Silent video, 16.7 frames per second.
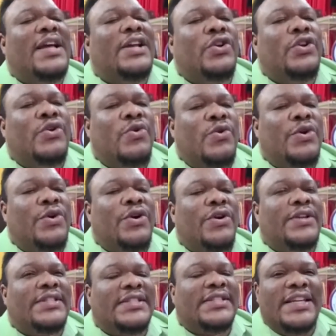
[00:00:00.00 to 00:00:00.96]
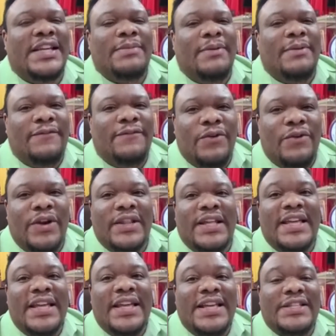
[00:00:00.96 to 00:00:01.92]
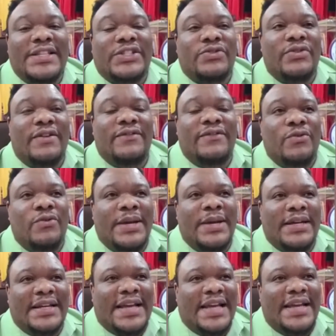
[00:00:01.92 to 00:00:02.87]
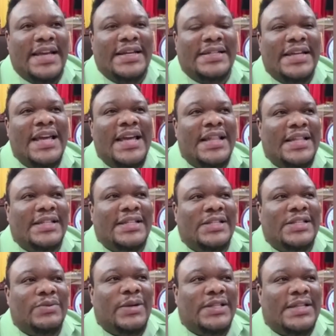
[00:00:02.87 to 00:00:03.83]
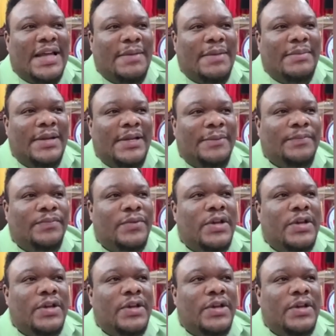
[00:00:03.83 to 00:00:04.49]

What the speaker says: known or seen before in the history of humankind. This is what's happening.